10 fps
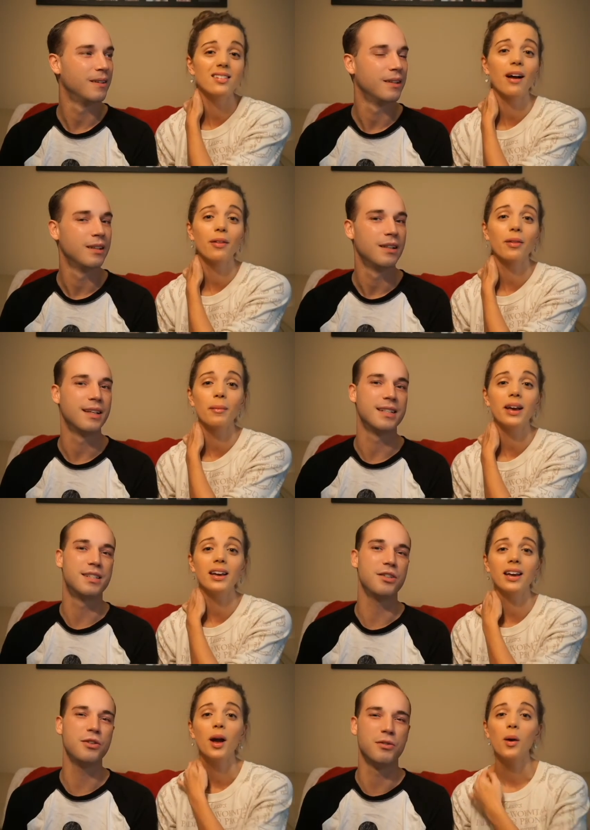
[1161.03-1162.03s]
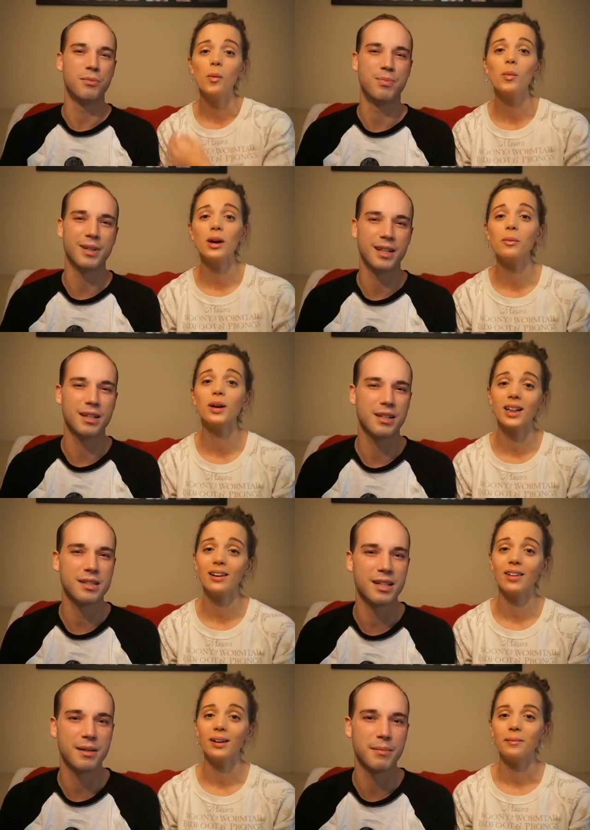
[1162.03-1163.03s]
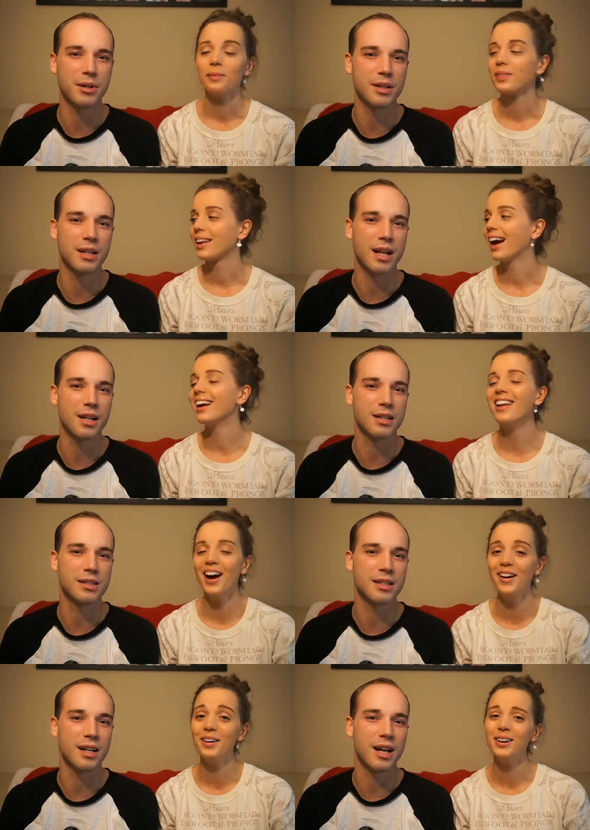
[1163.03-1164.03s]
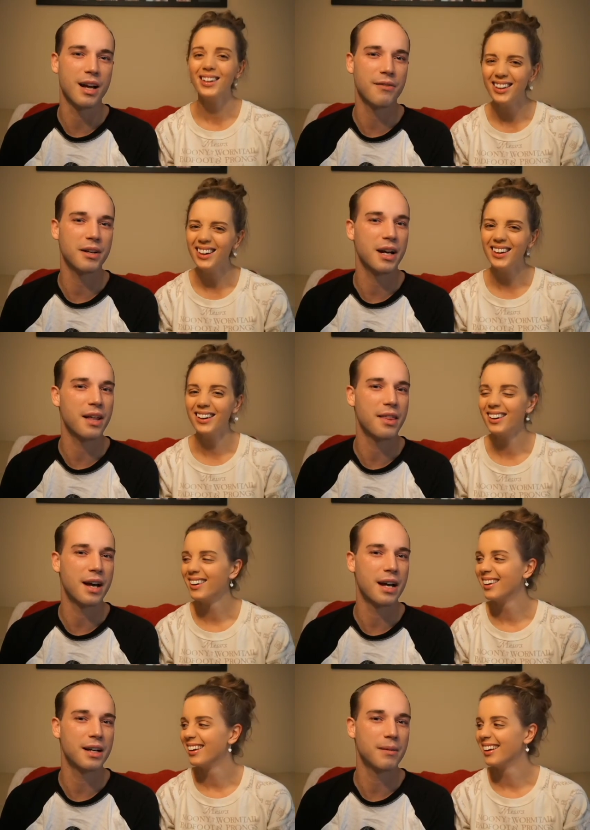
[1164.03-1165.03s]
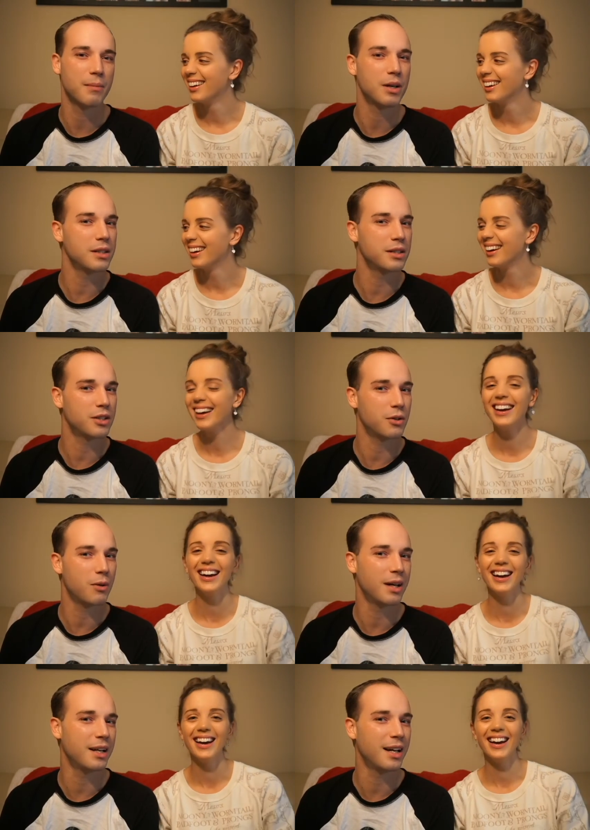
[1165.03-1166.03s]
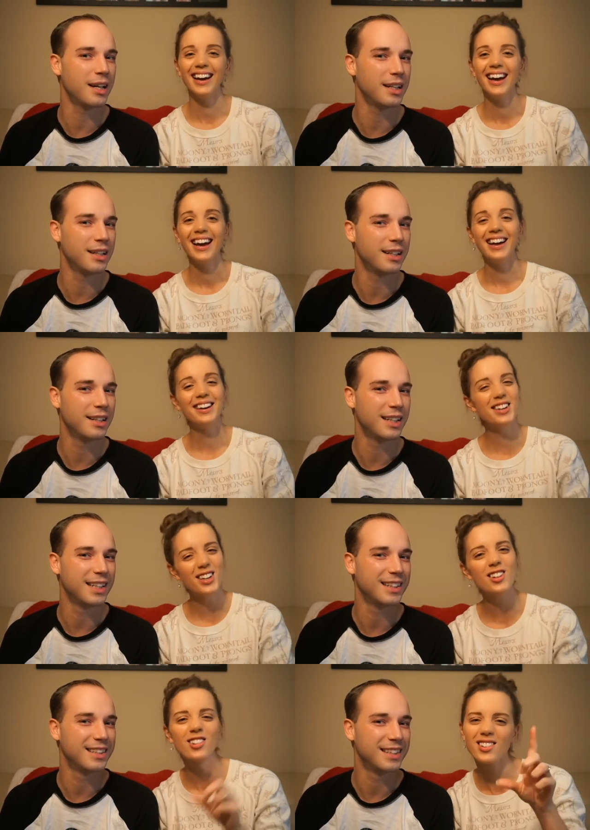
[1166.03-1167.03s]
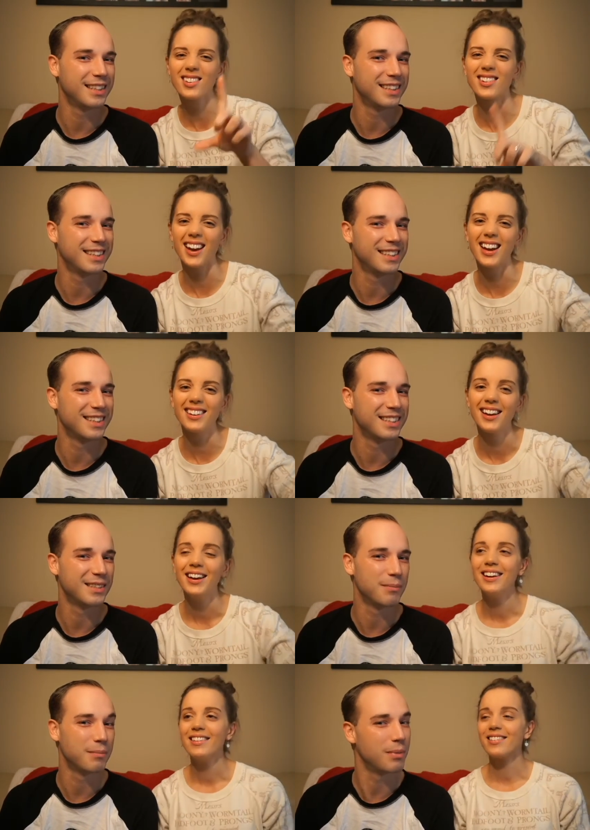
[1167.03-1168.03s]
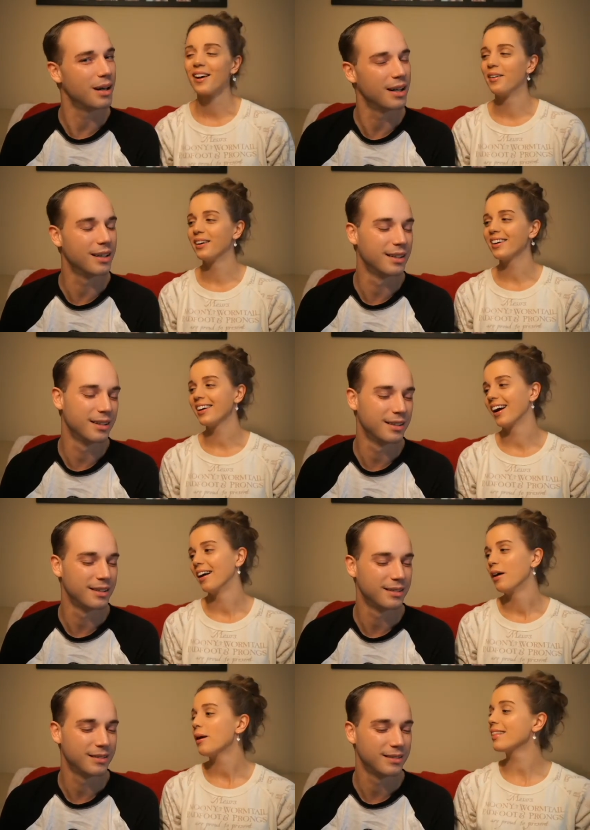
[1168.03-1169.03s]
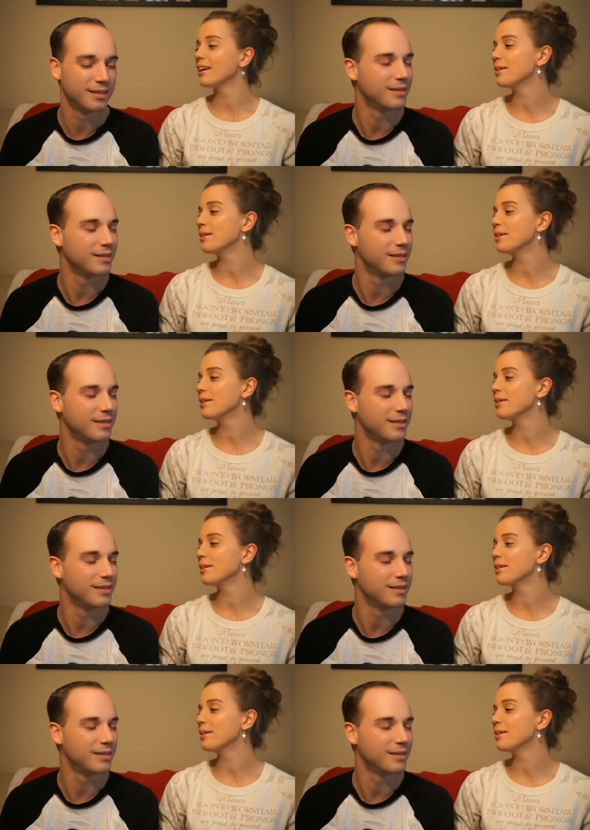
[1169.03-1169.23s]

Speaker 1: now that they're making. They do, but they cost like $1 million,
Speaker 2: and I haven't got that much quite yet. Not just yet.
Speaker 1: But so, yeah, I think